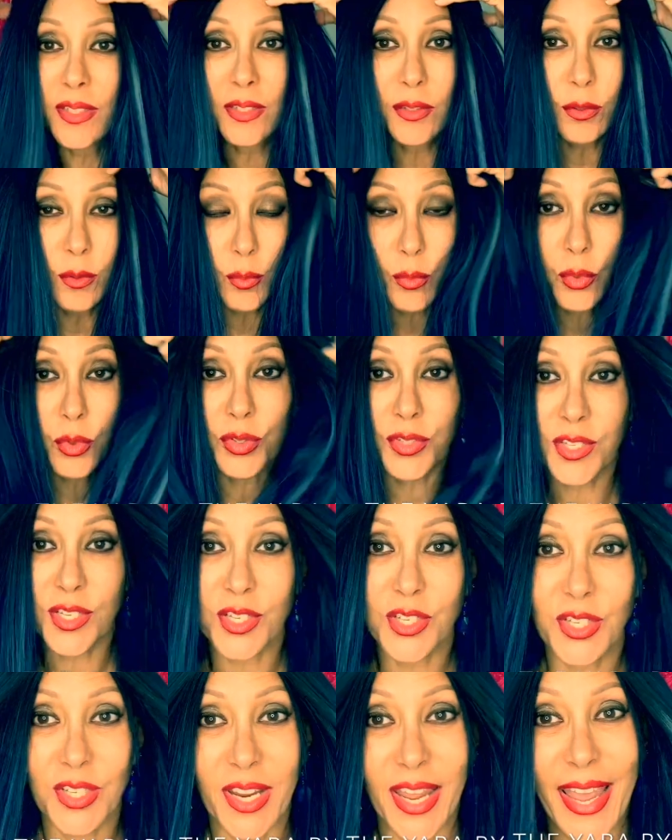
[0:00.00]
a little more
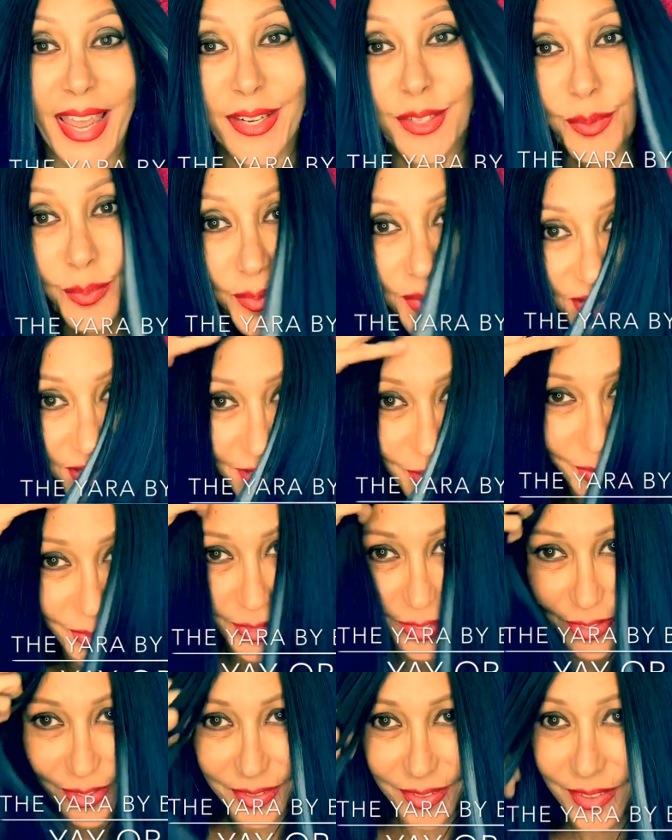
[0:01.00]
Tisha Adamsy when
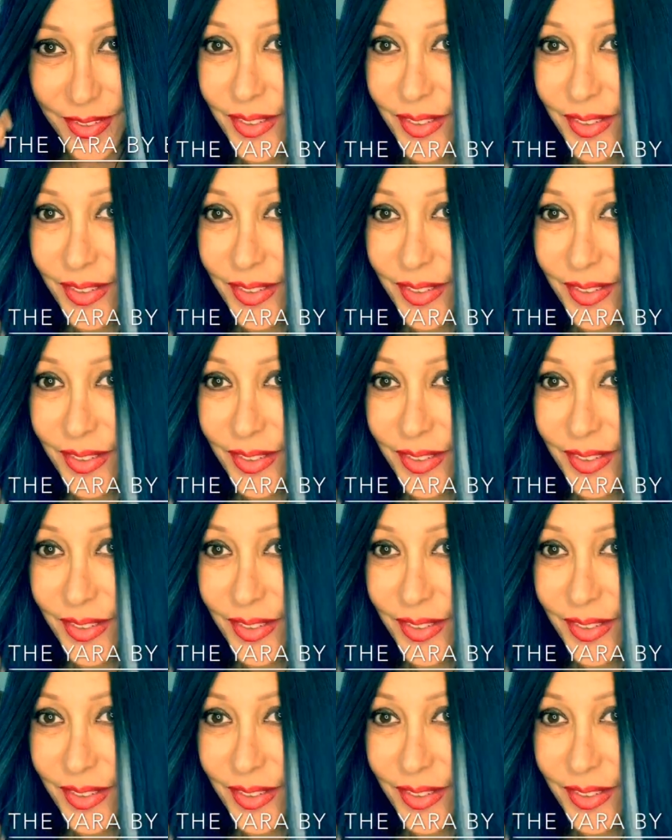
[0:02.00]
I